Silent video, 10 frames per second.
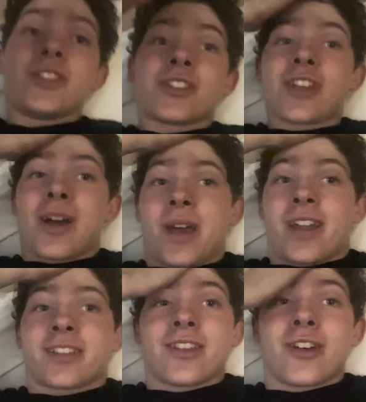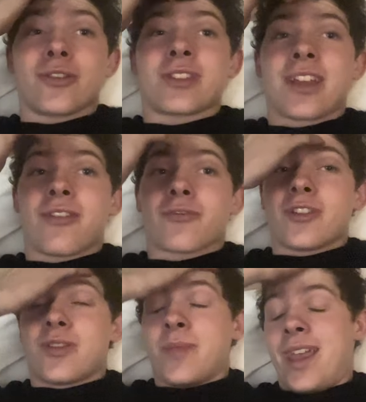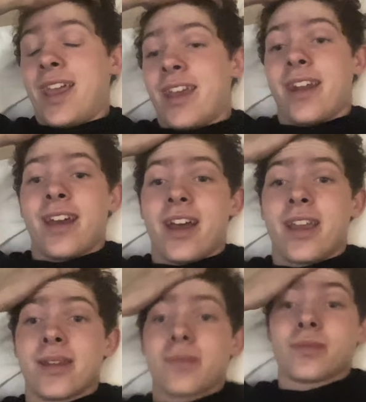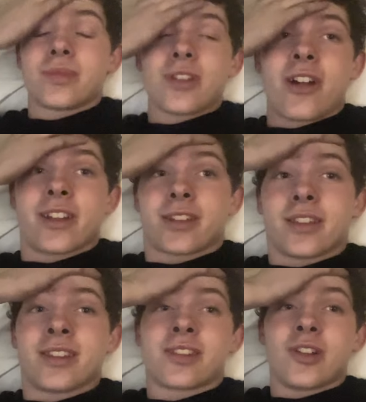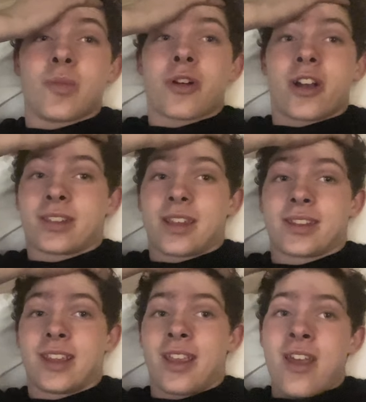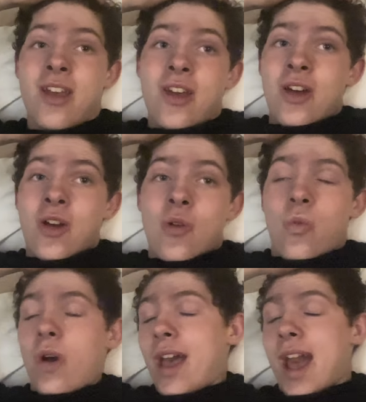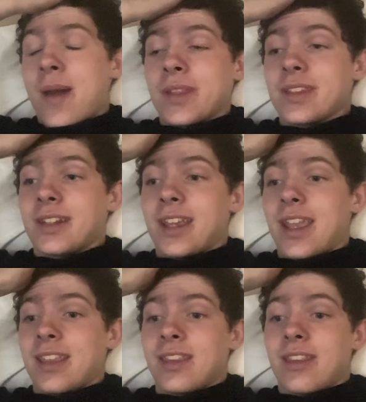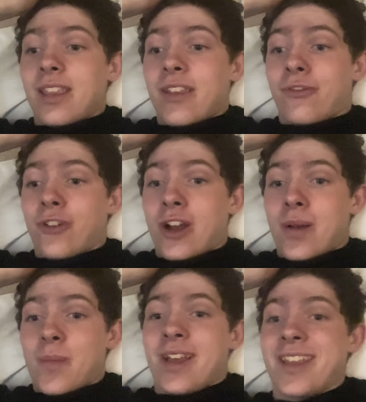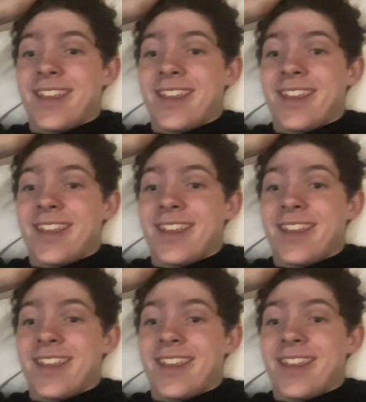just got back to the hotel room, and I am honestly still processing what happened today. From